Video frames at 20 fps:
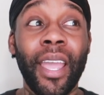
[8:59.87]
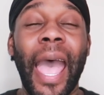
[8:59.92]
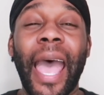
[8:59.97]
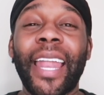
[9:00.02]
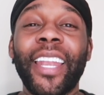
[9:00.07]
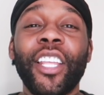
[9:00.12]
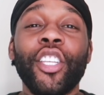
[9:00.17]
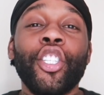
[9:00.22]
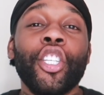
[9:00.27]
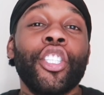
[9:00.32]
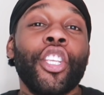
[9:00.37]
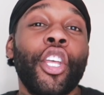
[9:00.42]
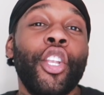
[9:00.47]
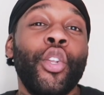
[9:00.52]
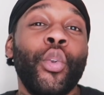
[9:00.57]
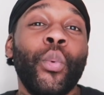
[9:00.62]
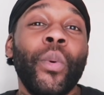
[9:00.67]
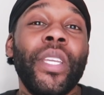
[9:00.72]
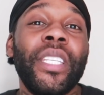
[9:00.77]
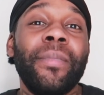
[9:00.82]
And it just
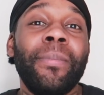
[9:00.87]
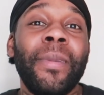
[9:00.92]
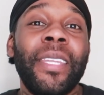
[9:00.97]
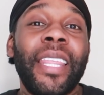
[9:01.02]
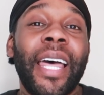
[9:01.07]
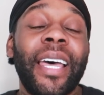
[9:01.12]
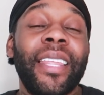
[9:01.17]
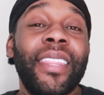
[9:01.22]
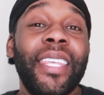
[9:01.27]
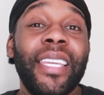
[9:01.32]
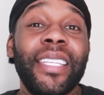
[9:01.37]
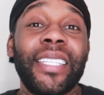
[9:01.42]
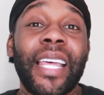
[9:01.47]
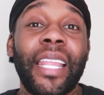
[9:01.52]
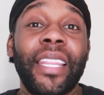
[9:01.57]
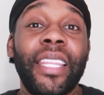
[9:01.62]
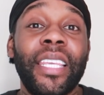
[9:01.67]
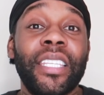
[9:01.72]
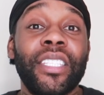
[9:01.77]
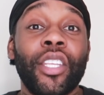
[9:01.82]
annoys me that things
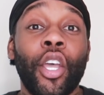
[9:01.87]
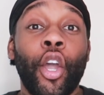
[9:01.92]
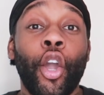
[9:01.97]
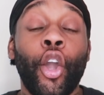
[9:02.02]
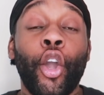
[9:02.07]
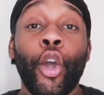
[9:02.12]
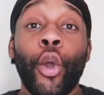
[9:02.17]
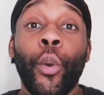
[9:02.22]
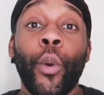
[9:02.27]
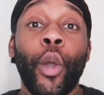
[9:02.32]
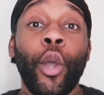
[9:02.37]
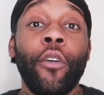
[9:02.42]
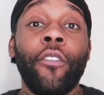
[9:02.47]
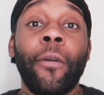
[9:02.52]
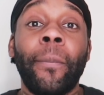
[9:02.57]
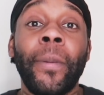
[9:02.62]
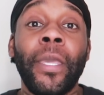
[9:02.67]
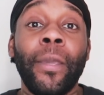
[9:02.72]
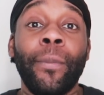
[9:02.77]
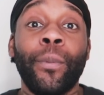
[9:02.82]
like this go
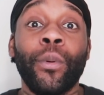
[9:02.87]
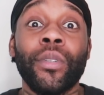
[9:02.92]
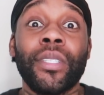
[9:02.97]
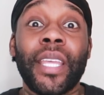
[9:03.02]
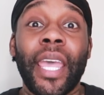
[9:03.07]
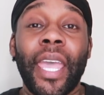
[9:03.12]
over people's